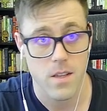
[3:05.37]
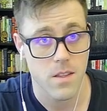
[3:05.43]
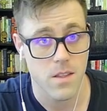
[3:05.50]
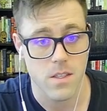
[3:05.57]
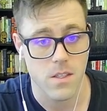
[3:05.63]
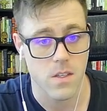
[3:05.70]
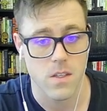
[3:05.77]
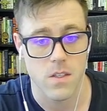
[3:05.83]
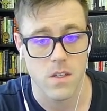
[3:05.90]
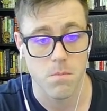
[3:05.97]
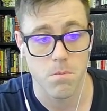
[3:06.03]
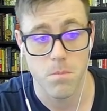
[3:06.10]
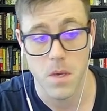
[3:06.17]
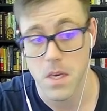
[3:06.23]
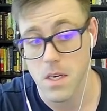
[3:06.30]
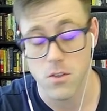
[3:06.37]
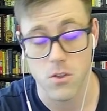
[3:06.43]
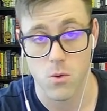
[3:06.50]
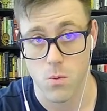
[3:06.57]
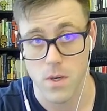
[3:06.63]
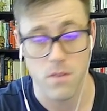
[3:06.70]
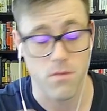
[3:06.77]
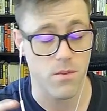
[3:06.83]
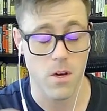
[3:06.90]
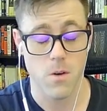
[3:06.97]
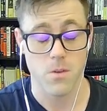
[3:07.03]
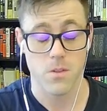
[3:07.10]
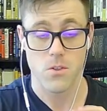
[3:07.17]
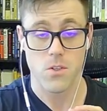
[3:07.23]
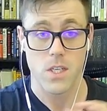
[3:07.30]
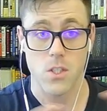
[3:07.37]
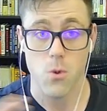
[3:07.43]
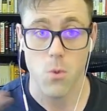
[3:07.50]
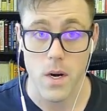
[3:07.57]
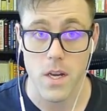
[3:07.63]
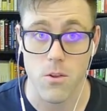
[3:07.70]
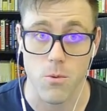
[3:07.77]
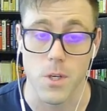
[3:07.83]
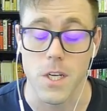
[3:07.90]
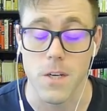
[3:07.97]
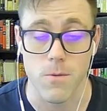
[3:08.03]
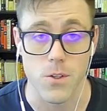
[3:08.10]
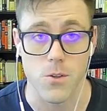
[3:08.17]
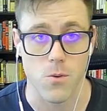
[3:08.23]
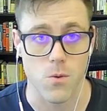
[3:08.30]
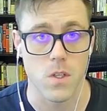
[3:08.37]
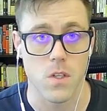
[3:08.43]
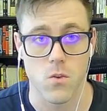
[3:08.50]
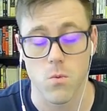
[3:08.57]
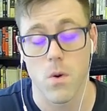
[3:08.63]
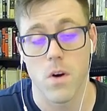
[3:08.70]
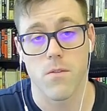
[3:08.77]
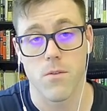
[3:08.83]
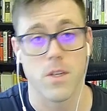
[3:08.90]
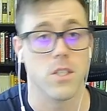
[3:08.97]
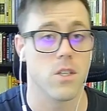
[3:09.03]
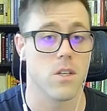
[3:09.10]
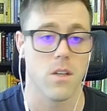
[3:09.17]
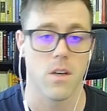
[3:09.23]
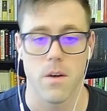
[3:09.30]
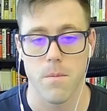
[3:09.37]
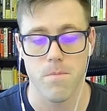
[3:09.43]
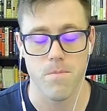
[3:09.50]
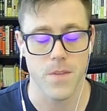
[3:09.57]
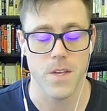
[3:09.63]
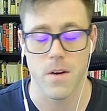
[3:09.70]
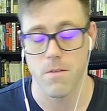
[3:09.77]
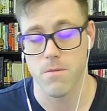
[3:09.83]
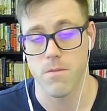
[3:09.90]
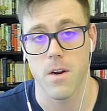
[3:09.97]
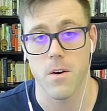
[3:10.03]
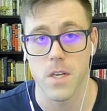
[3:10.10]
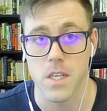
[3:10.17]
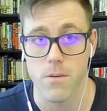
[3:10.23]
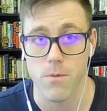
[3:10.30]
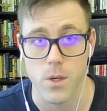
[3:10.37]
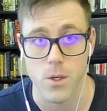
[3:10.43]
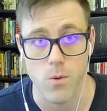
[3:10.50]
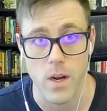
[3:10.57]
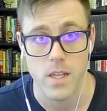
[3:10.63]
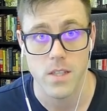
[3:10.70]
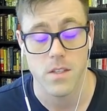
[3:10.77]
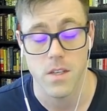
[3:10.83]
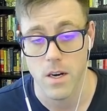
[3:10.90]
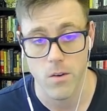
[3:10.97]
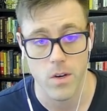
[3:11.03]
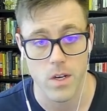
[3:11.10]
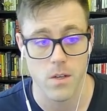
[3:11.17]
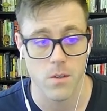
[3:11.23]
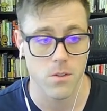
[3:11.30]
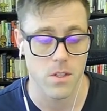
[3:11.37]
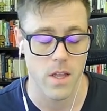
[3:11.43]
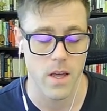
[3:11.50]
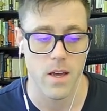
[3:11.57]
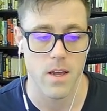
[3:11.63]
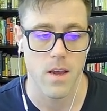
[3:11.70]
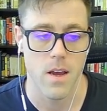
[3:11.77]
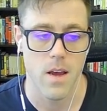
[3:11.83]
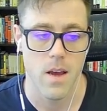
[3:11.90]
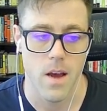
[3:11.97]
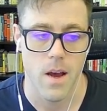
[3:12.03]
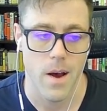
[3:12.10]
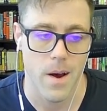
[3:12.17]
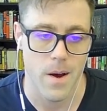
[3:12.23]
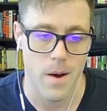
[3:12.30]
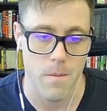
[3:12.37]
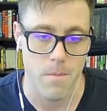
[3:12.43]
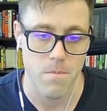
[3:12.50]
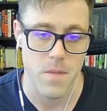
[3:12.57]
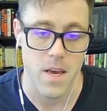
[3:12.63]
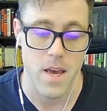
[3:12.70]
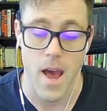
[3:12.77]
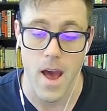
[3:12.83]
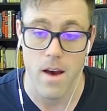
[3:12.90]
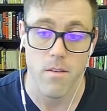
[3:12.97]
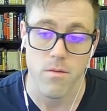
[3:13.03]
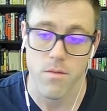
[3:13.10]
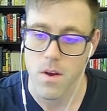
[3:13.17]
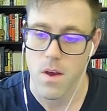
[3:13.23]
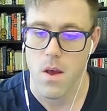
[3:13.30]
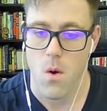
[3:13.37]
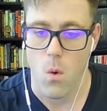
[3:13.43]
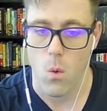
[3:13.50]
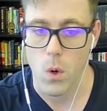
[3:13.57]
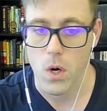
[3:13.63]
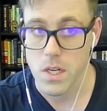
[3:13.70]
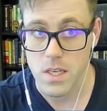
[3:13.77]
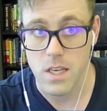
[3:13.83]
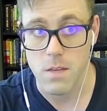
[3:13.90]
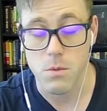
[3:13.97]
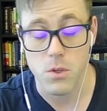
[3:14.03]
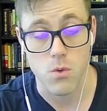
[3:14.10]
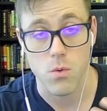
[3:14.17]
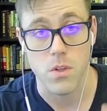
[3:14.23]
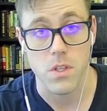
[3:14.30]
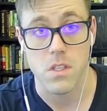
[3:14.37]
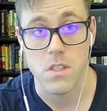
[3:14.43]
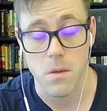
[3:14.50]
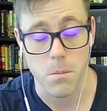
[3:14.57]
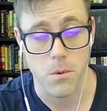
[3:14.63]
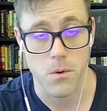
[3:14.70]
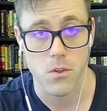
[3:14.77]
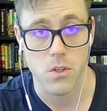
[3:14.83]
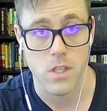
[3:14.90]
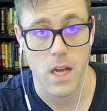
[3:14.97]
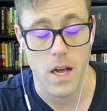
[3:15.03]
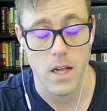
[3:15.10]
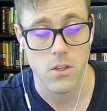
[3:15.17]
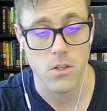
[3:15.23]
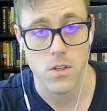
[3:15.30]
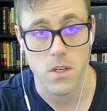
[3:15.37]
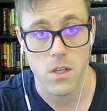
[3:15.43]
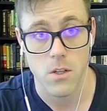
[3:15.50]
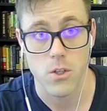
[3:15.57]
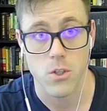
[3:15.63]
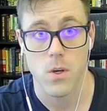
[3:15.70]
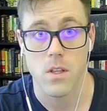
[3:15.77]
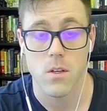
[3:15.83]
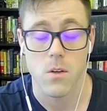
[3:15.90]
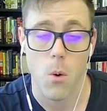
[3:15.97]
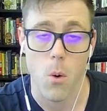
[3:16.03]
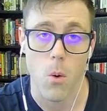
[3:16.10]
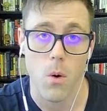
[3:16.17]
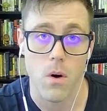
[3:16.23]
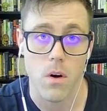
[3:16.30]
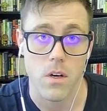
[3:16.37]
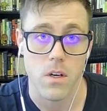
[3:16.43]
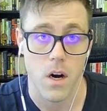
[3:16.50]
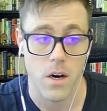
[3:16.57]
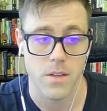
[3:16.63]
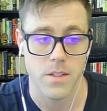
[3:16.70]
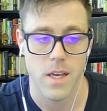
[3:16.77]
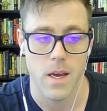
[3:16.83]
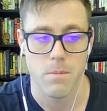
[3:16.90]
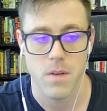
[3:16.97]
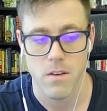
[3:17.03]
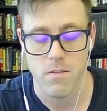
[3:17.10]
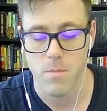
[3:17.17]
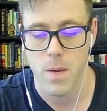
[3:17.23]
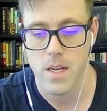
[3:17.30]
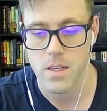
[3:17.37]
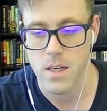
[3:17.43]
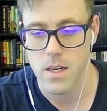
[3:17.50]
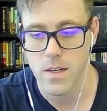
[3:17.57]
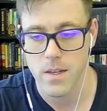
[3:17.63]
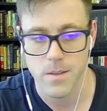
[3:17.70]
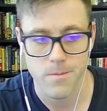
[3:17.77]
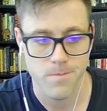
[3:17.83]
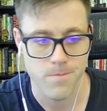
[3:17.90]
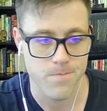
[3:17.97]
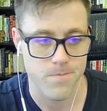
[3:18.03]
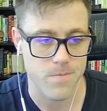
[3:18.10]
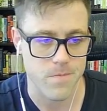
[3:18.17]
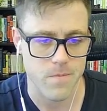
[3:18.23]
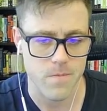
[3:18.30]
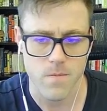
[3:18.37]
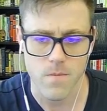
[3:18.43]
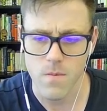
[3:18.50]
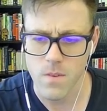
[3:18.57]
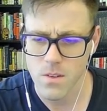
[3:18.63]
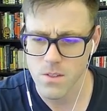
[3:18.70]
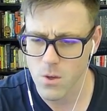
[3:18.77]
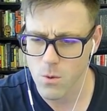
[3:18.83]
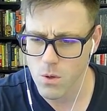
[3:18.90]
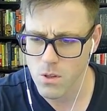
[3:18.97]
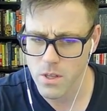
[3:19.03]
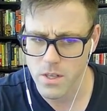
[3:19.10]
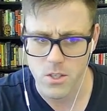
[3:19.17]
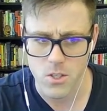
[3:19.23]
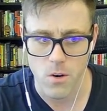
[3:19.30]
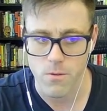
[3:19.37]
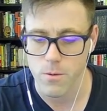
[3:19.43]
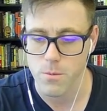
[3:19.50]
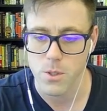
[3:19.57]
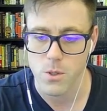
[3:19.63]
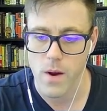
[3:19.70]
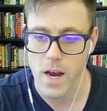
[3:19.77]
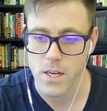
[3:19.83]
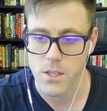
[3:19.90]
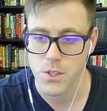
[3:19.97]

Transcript: this is a big screen flow, and there's like 23 different screens, one for each of the you know very different credit scenarios that um, they have. We're going to keep this really simple just to illustrate the core concept of metadata. So we'll click start from scratch and